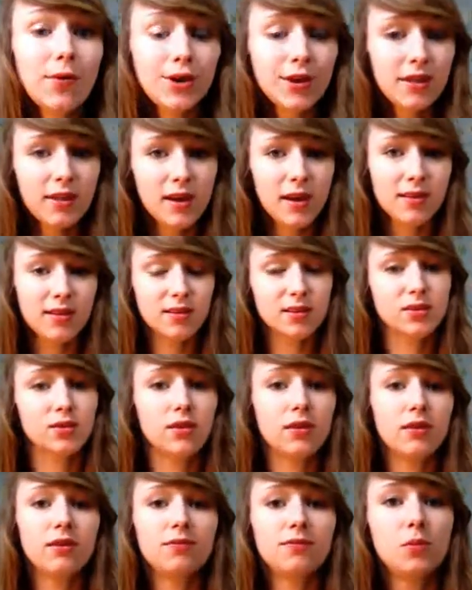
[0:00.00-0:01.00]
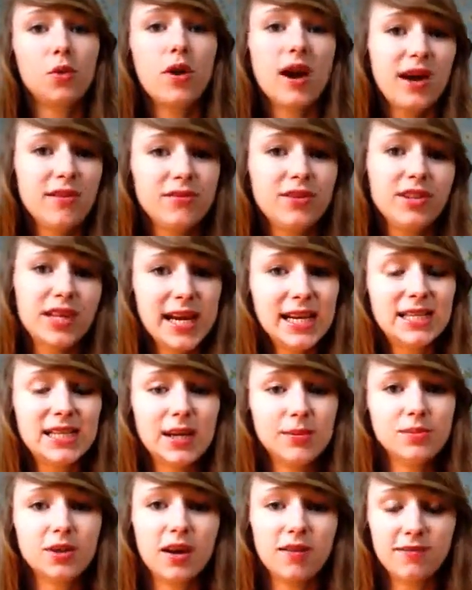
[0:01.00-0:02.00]
one of the other sort of more everyday
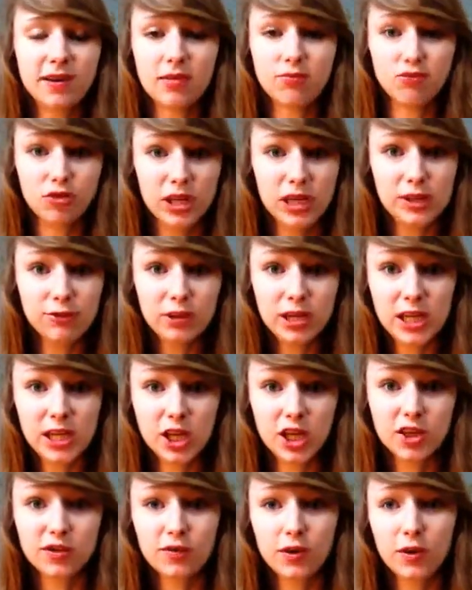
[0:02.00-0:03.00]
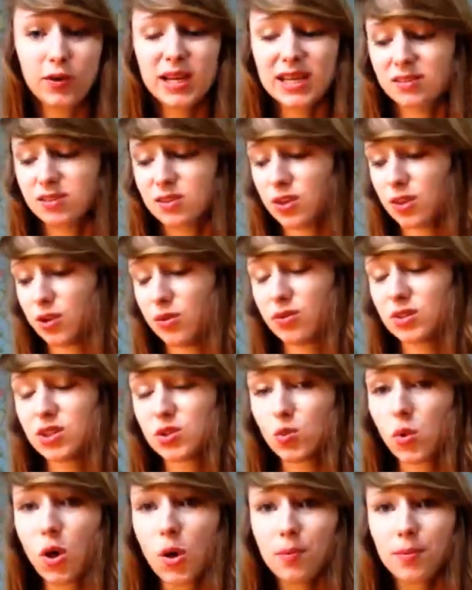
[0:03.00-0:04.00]
tips I found really useful is to
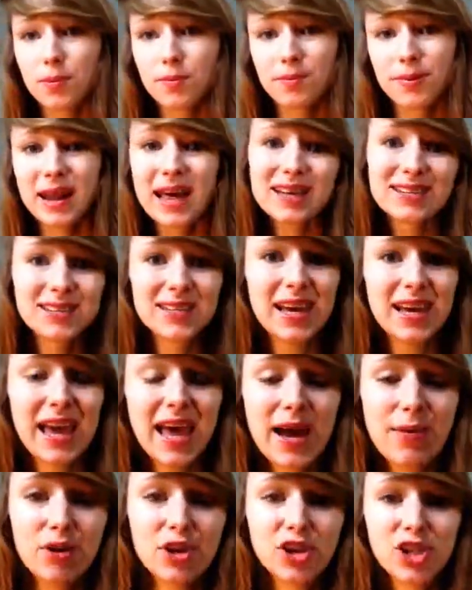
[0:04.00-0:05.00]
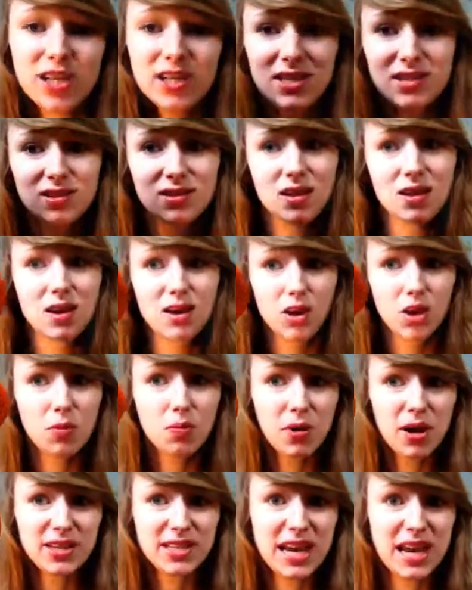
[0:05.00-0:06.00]
swap plastic hairbrushes,
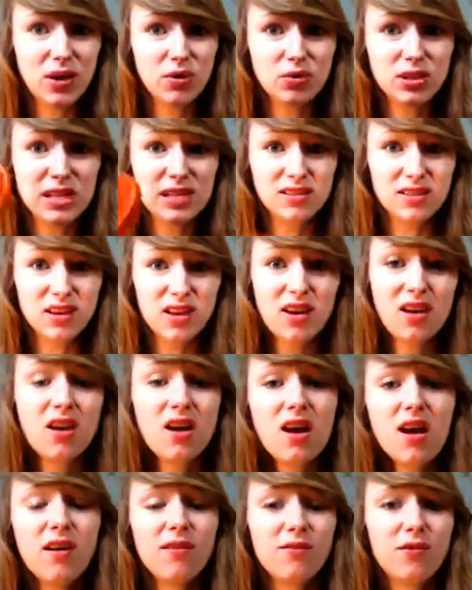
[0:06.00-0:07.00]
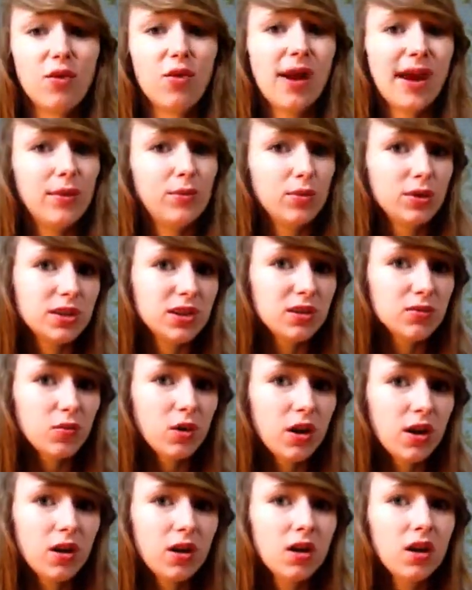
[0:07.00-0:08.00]
goodbye tangle teaser, for a wooden
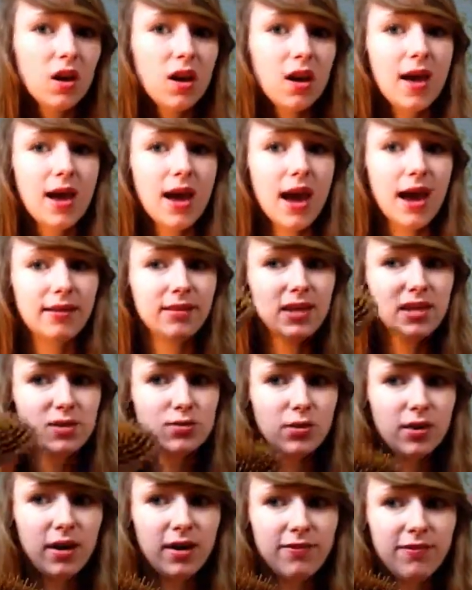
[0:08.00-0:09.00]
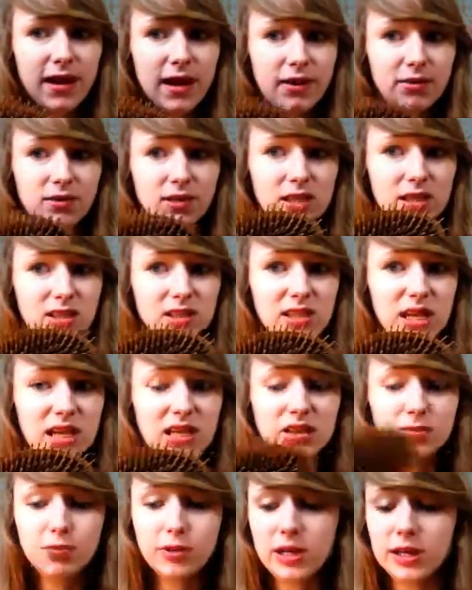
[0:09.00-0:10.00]
one. And this one I found in
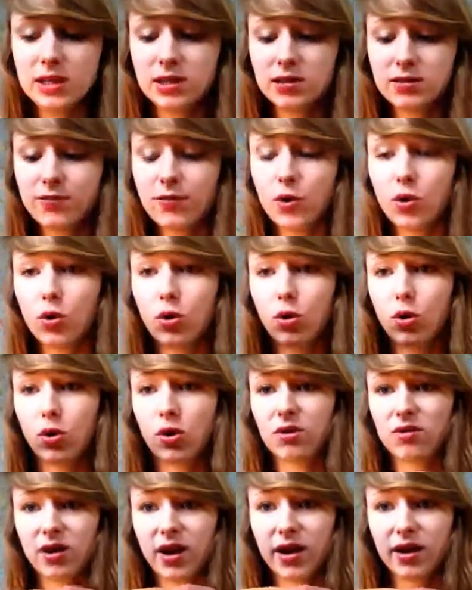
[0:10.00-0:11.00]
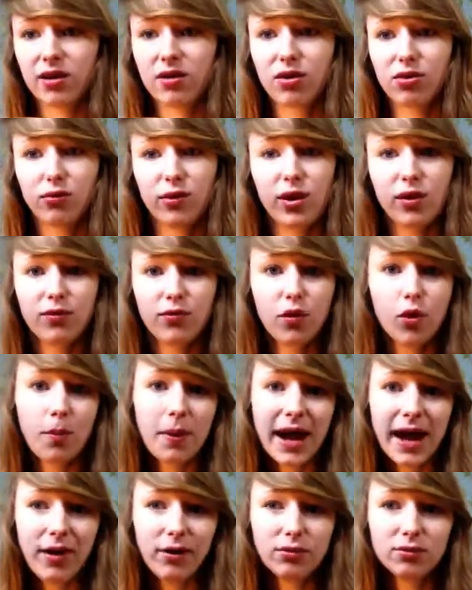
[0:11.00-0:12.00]
Sainsbury's for like £3 or
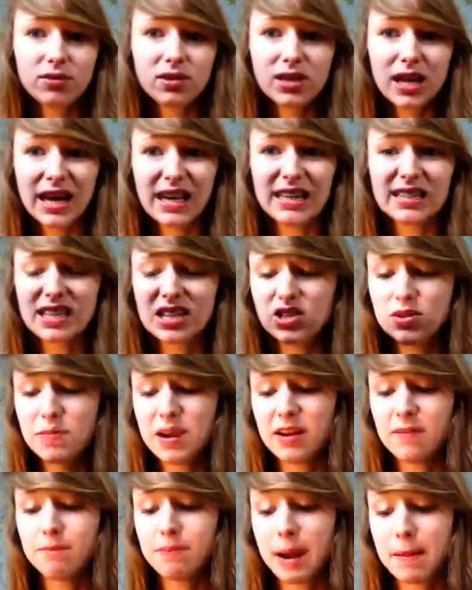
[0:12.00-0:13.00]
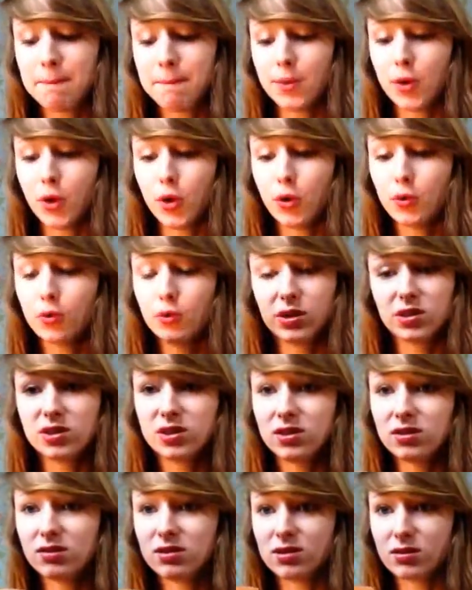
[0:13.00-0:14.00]
£4, and it's actually made of bamboo, which
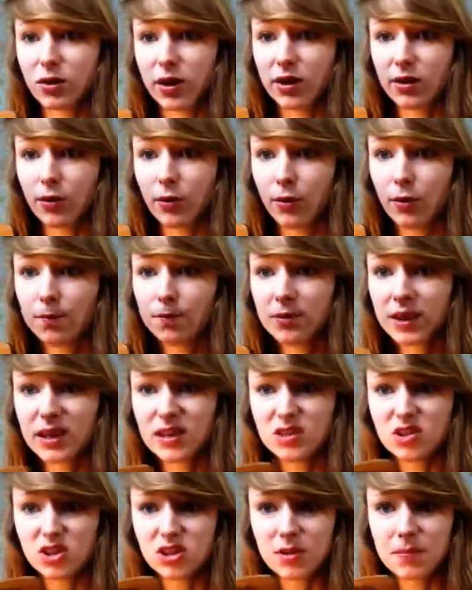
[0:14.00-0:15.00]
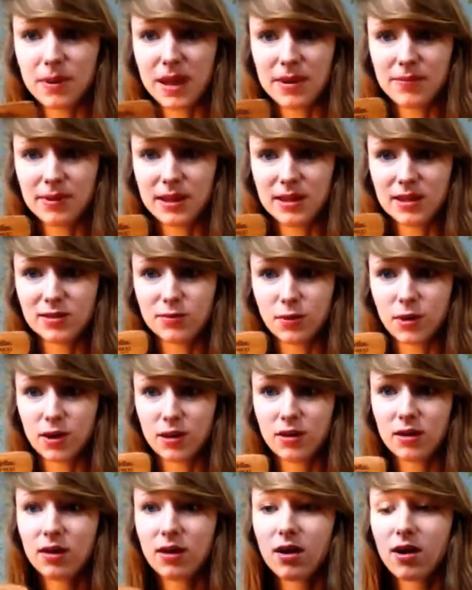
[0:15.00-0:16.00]
is quite cool. It's just a babyless
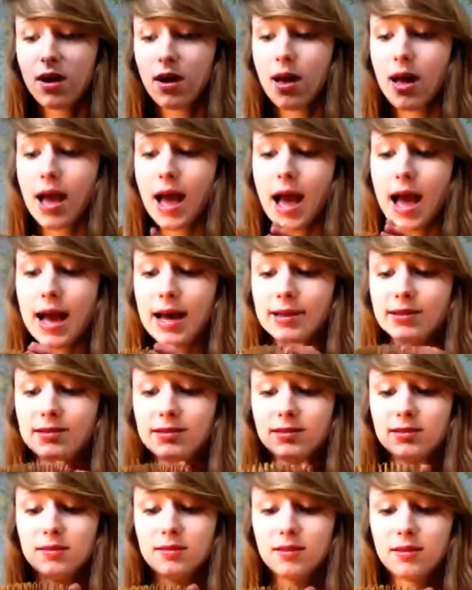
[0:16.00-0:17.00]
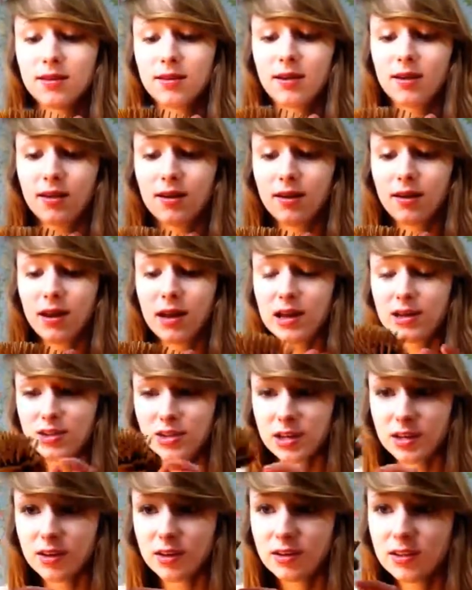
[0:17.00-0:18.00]
one. And I
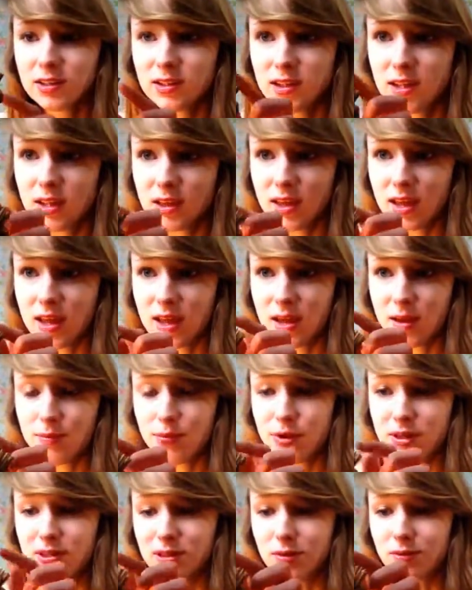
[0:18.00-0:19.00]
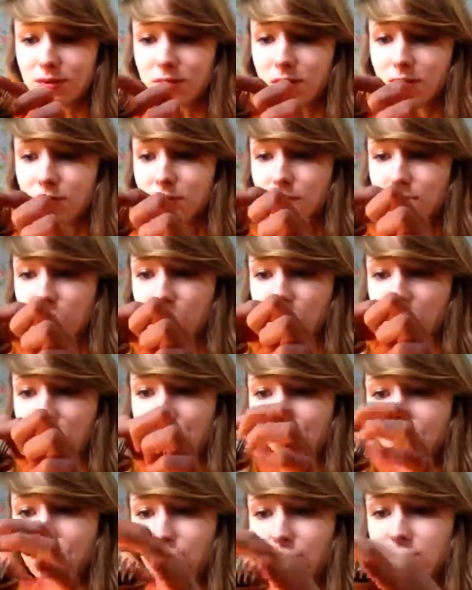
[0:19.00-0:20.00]
actually noticed that the bristles are also
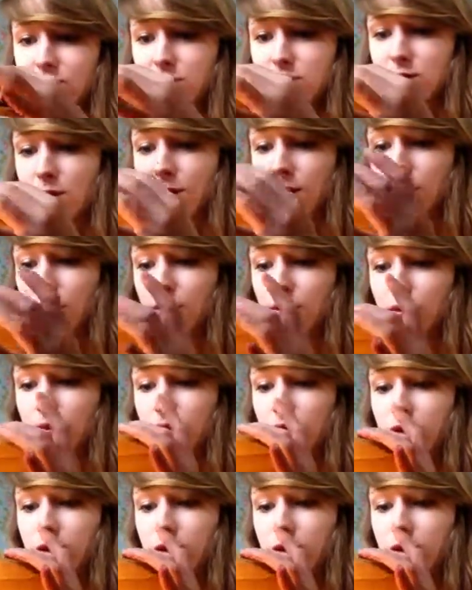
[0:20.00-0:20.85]
bamboo, which is quite cool.